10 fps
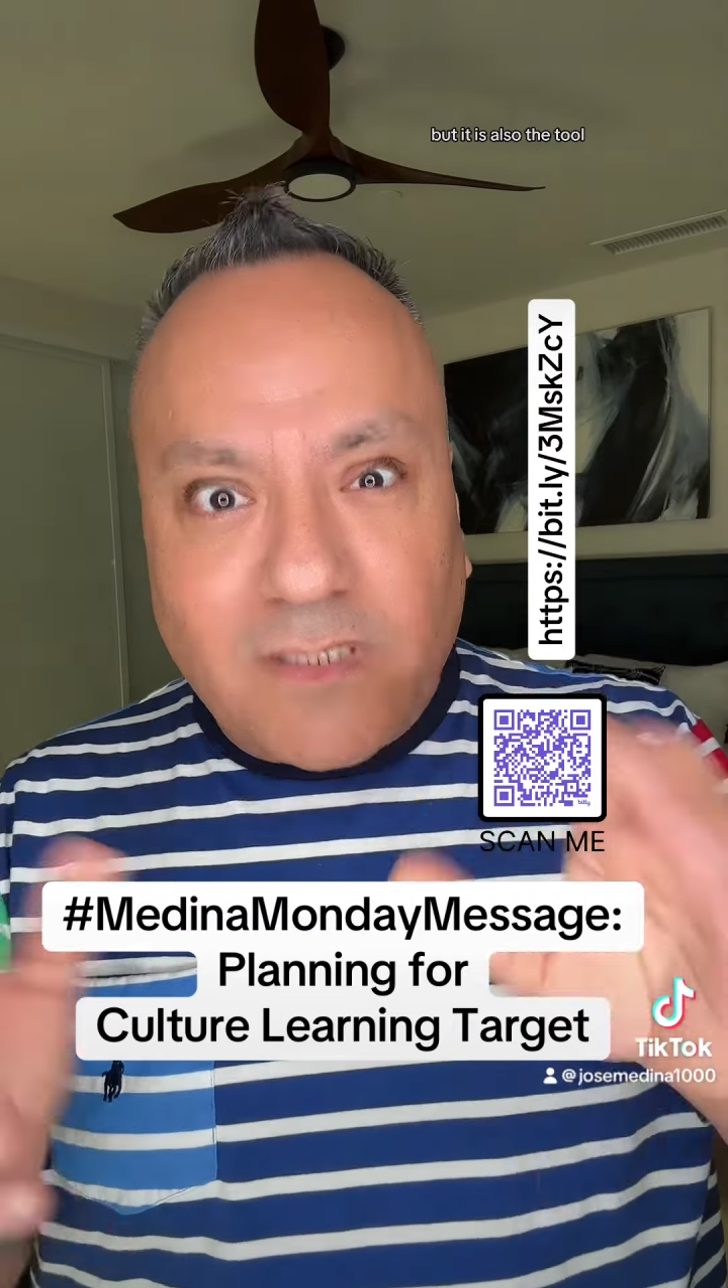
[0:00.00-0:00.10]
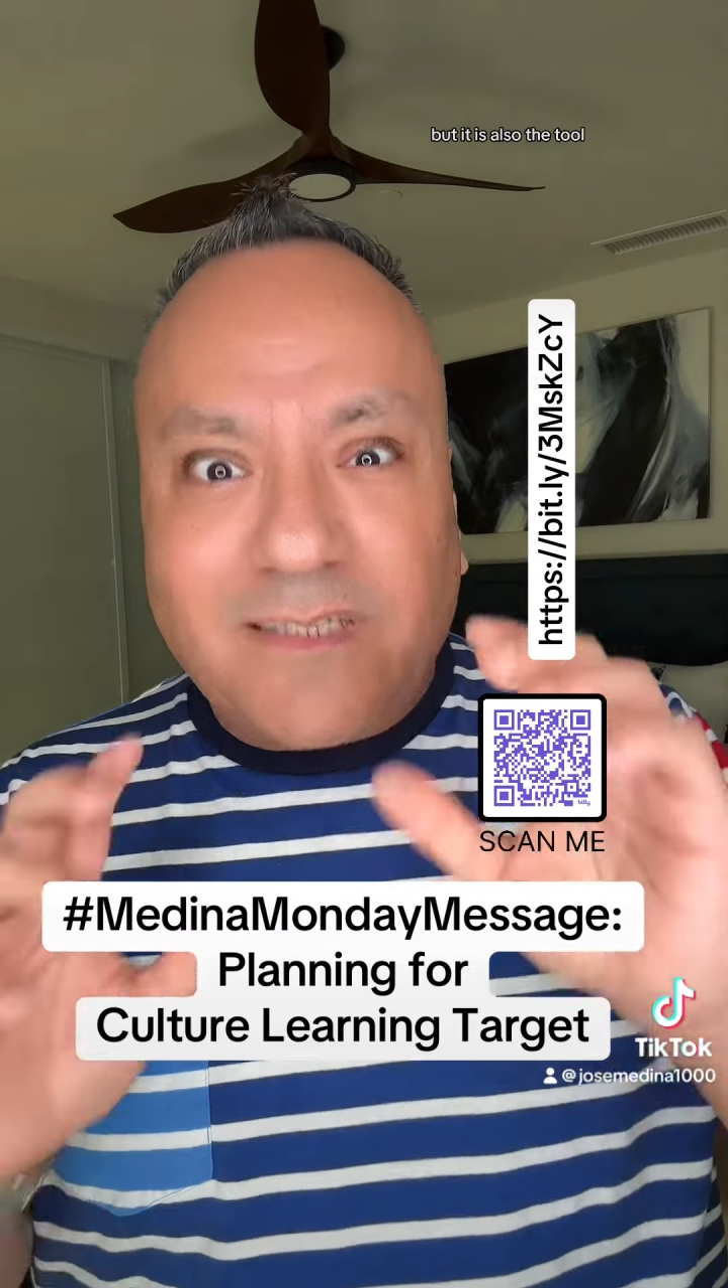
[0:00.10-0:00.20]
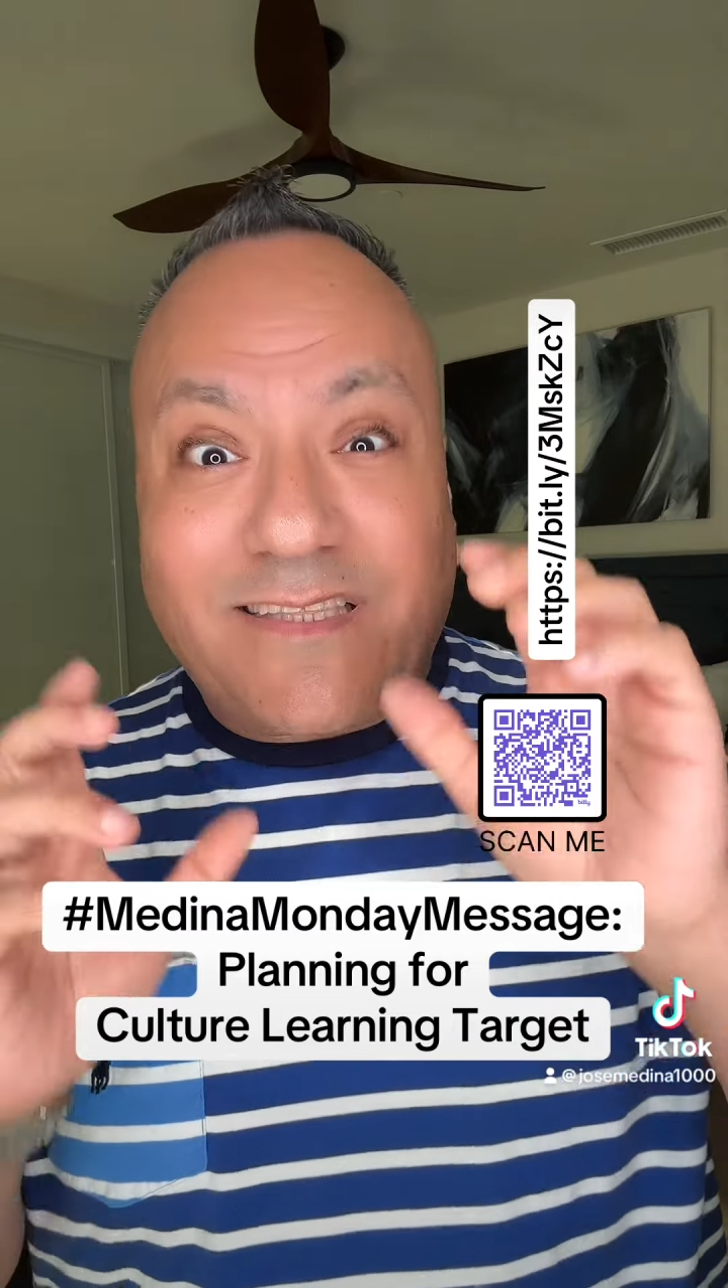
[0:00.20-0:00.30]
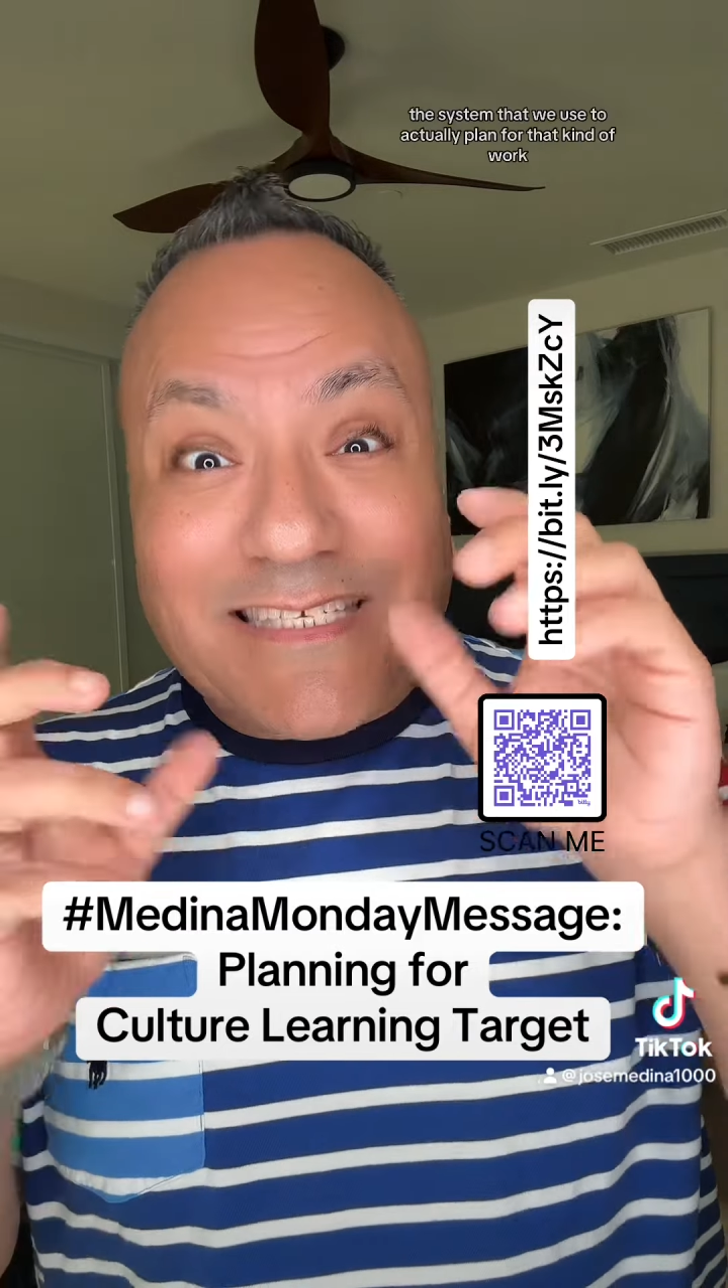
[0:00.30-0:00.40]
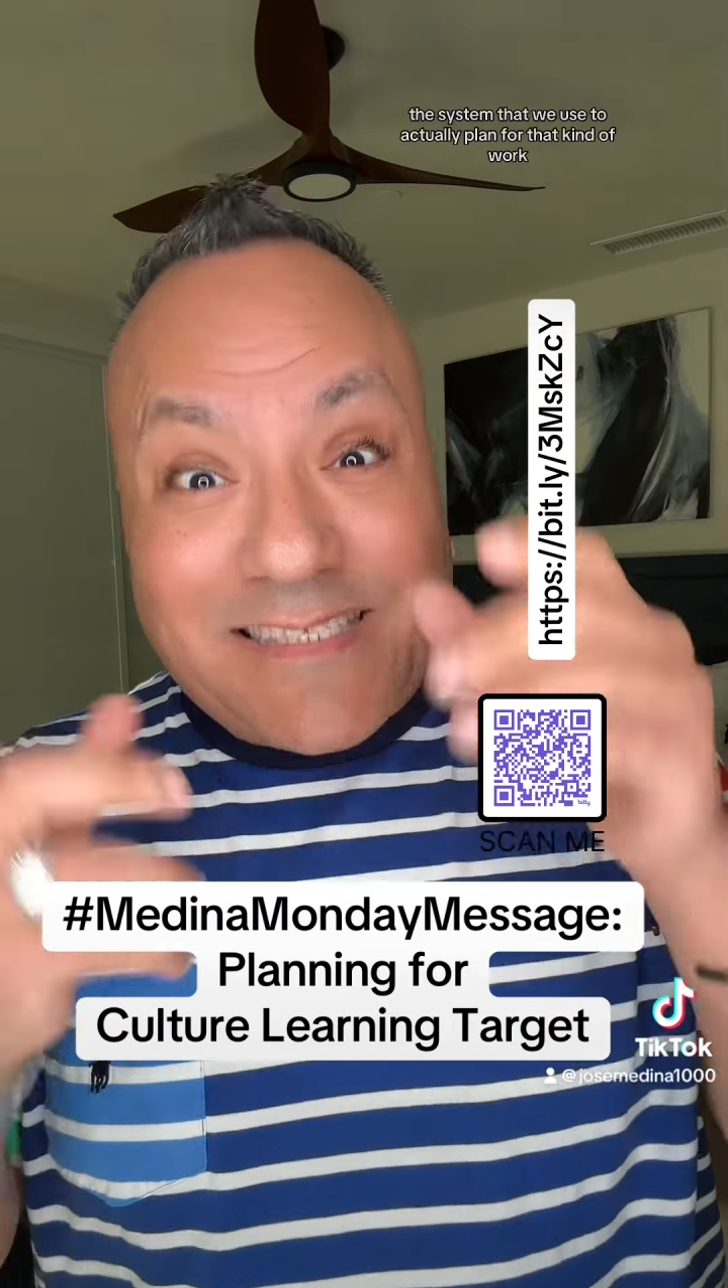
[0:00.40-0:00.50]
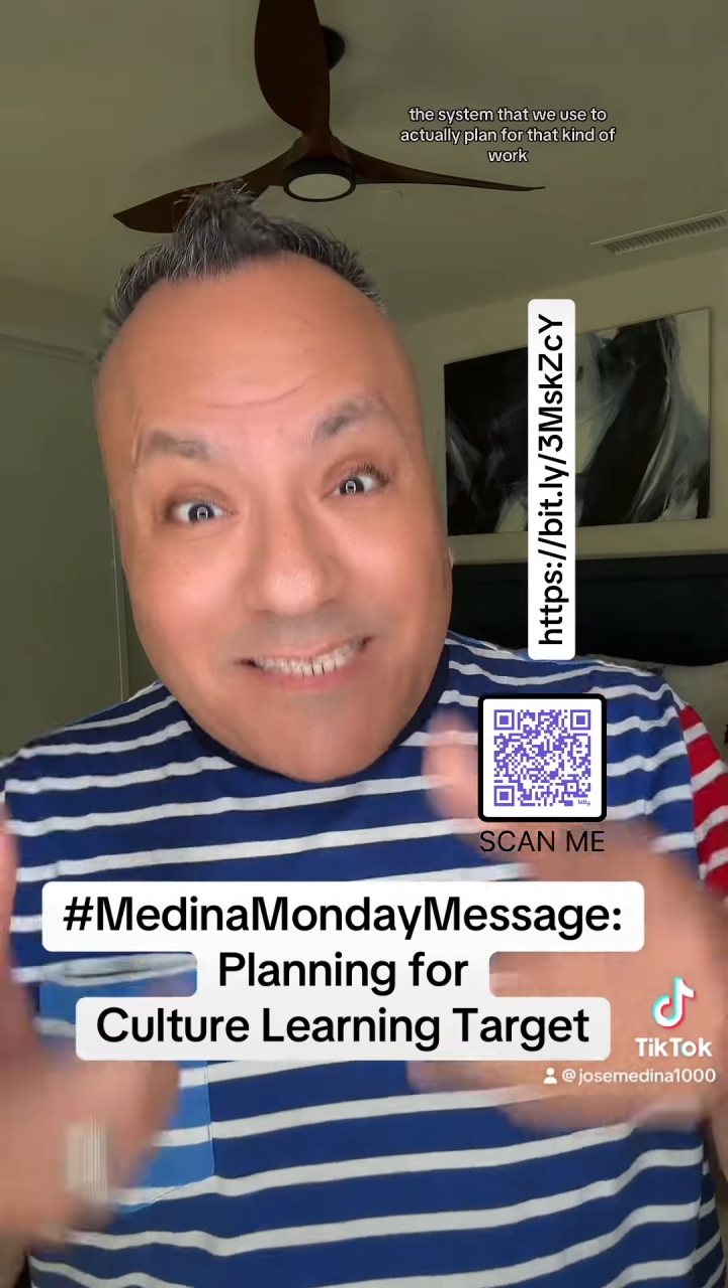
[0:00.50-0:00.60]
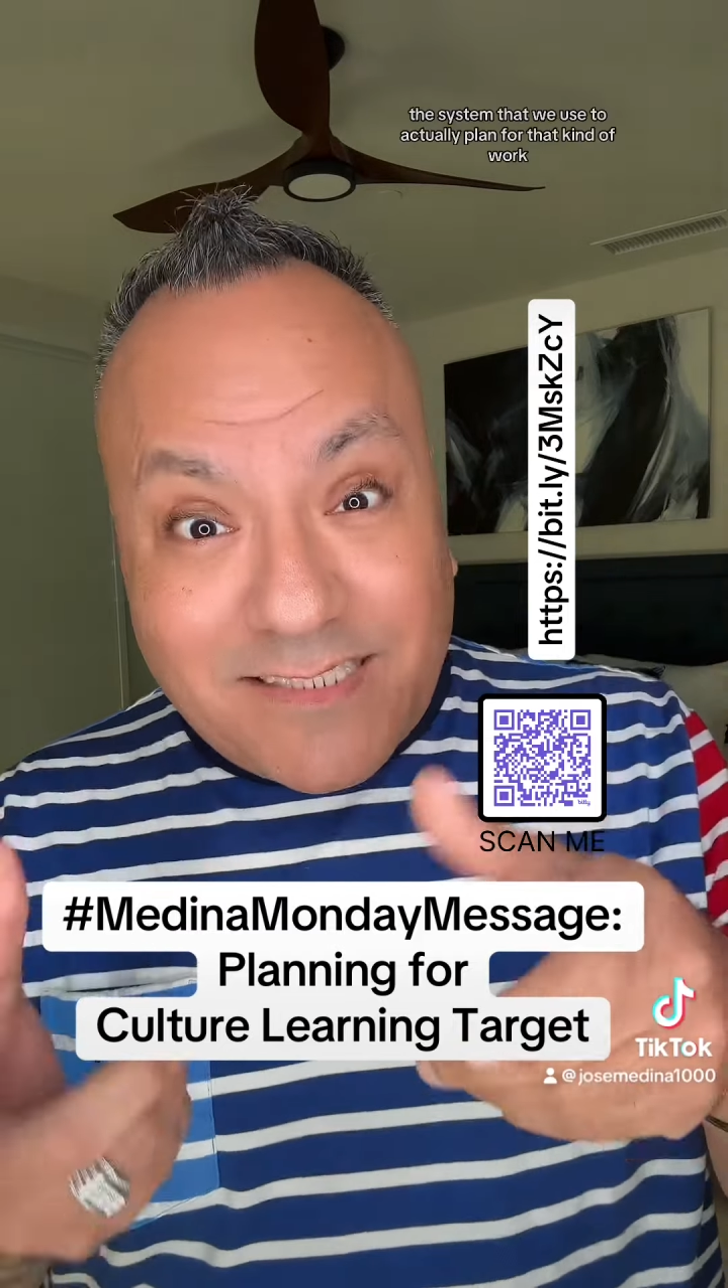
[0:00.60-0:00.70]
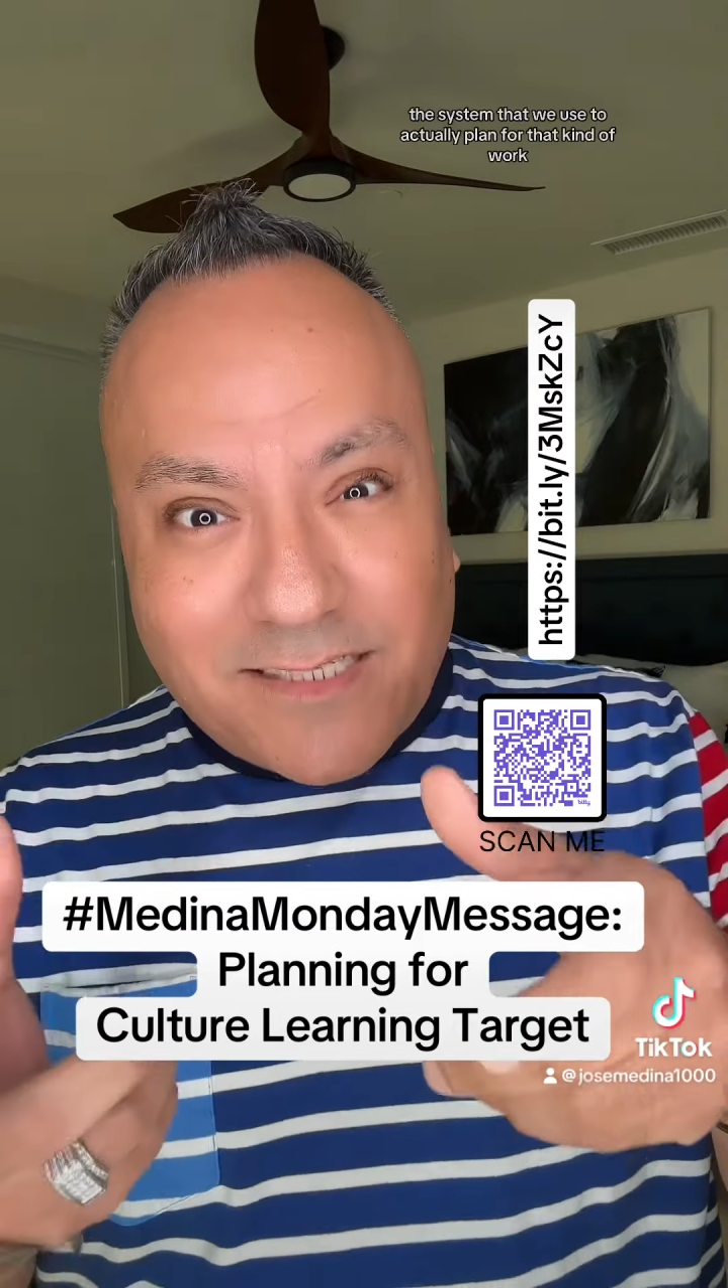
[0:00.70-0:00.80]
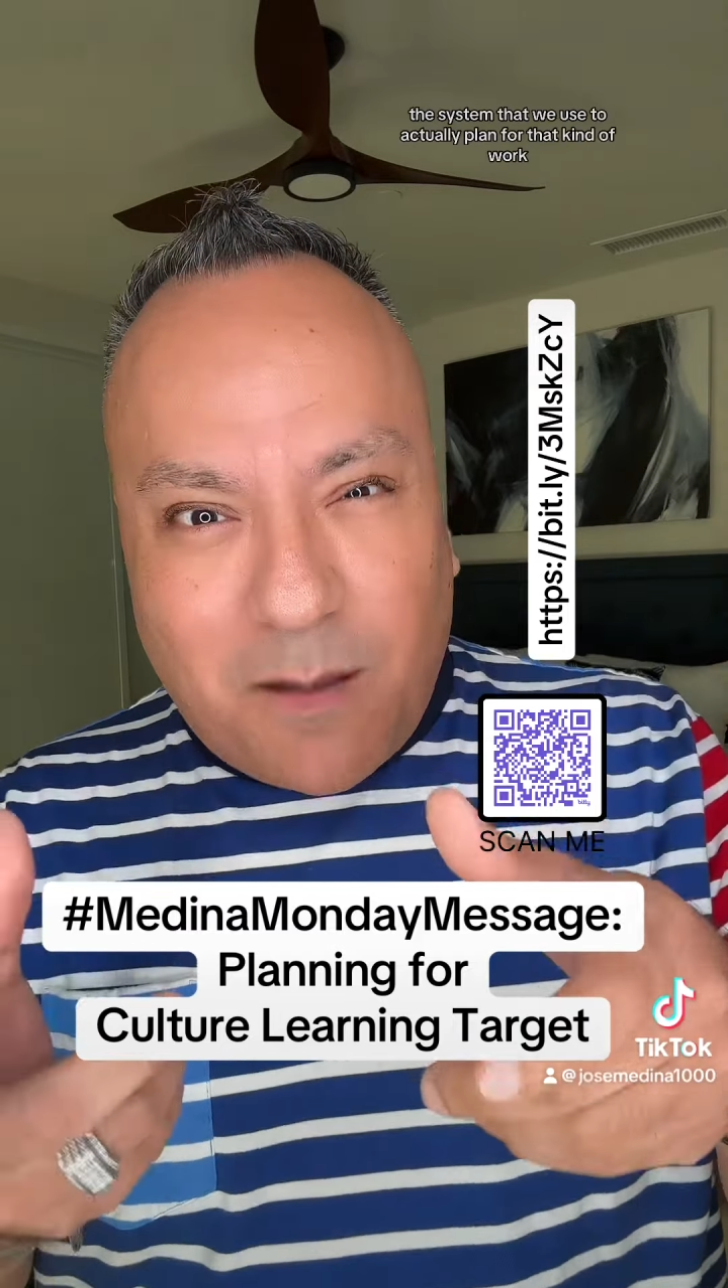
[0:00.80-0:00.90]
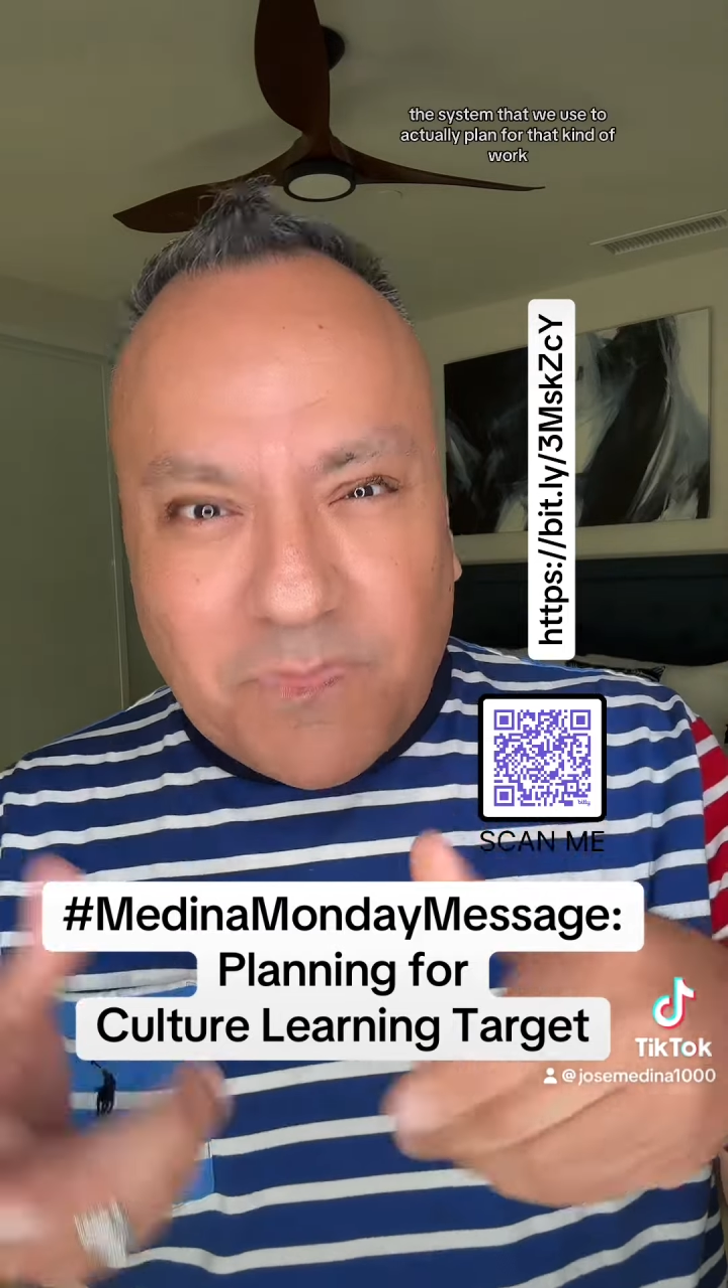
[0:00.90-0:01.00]
the
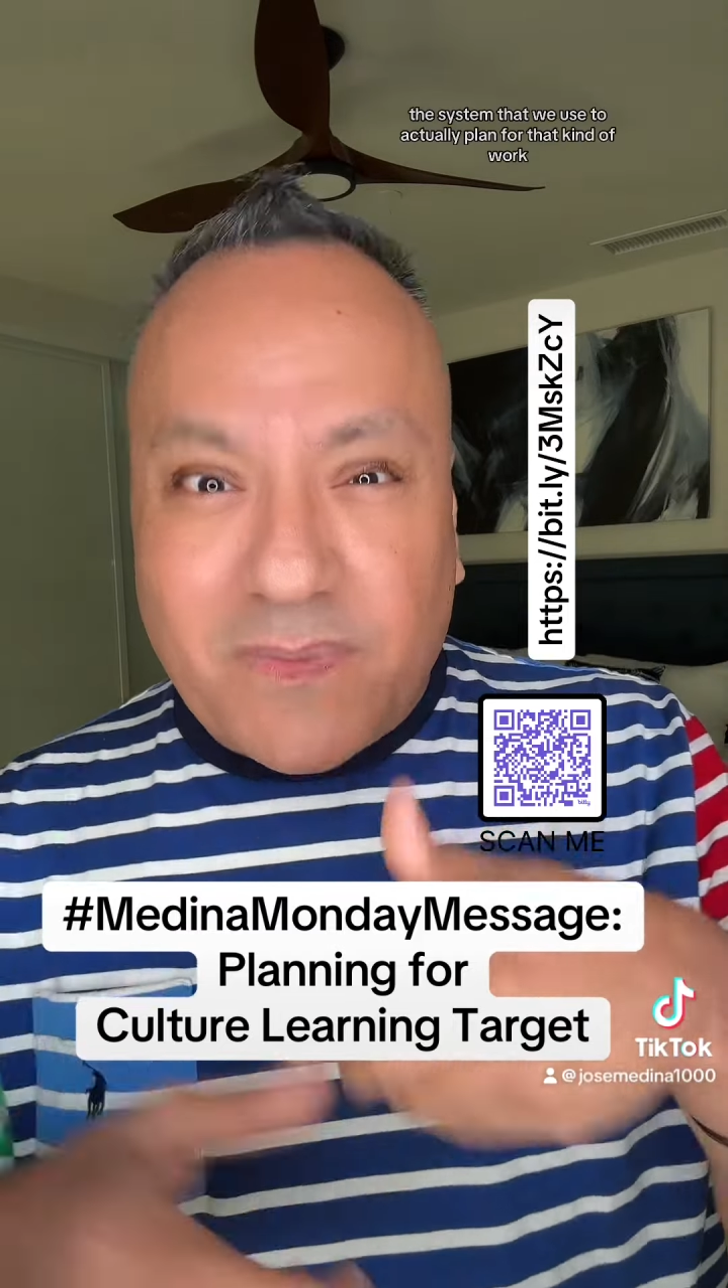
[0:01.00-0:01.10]
system